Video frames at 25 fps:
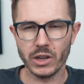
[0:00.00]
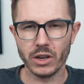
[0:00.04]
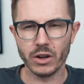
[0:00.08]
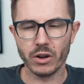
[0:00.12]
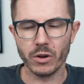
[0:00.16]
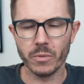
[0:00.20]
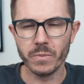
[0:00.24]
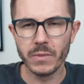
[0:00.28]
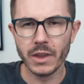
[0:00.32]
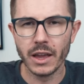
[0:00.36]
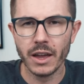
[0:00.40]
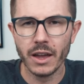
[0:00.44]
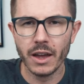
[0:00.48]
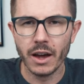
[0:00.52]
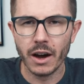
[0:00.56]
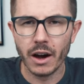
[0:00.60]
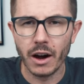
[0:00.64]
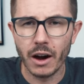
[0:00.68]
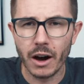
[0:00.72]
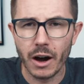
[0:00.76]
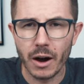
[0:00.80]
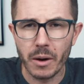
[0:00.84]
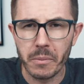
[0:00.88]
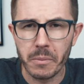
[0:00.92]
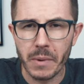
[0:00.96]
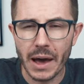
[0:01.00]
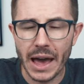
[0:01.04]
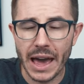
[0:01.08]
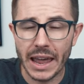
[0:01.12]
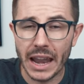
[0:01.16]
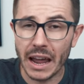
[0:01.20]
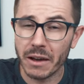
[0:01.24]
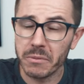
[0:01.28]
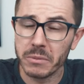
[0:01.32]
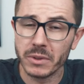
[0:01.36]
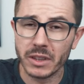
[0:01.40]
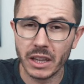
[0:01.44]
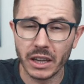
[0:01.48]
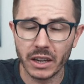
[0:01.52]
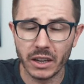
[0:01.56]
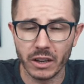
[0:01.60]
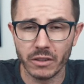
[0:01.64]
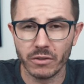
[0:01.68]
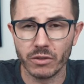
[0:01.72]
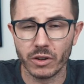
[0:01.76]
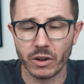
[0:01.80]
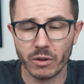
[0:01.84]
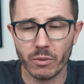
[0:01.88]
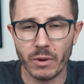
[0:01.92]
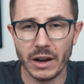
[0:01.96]
you know. Um, and I've been
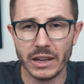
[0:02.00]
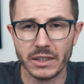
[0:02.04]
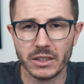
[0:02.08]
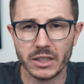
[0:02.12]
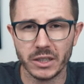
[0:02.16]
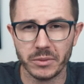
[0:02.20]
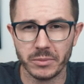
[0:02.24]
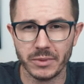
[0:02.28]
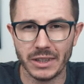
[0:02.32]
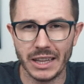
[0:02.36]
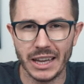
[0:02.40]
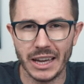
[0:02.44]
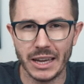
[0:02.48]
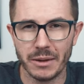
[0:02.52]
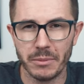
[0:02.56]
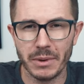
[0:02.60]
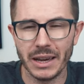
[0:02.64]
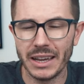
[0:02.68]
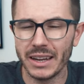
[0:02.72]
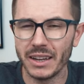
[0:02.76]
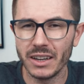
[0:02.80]
taking for quite some time.